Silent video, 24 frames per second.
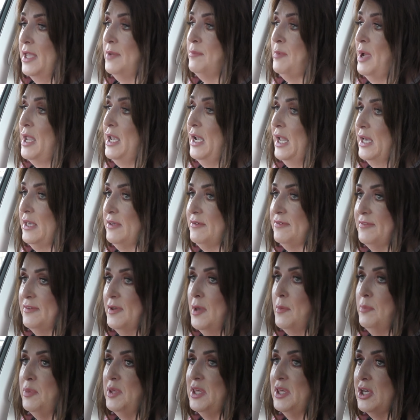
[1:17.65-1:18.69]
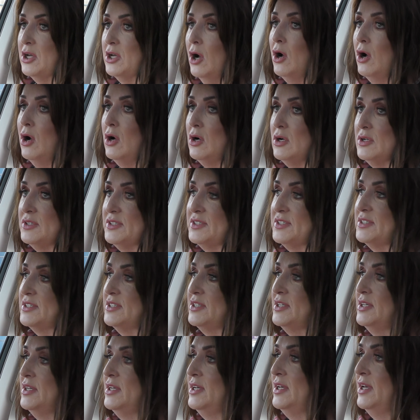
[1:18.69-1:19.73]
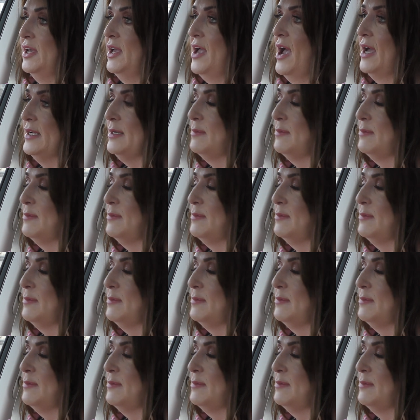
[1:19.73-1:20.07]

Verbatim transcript: in my life because, and